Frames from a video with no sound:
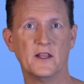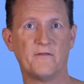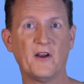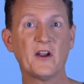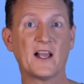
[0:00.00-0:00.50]
The
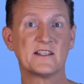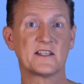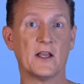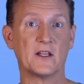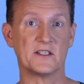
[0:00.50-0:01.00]
Fahrenheit
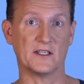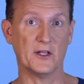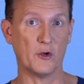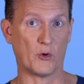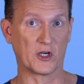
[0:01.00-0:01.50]
scale is a
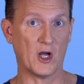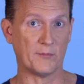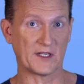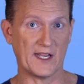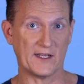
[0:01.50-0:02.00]
little more
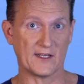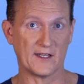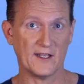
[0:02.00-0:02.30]
complicated.